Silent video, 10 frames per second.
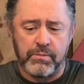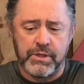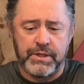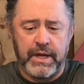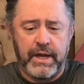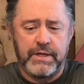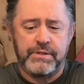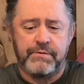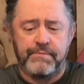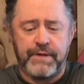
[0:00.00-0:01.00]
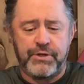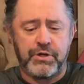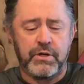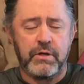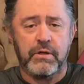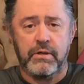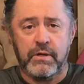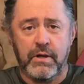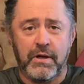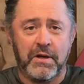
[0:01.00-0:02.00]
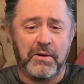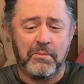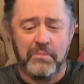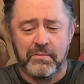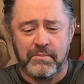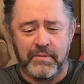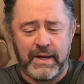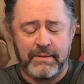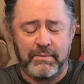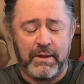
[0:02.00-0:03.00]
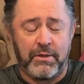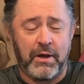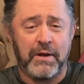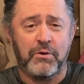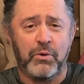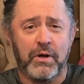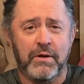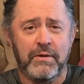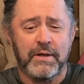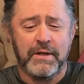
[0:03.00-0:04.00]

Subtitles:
Today's feature, I thought I'd do a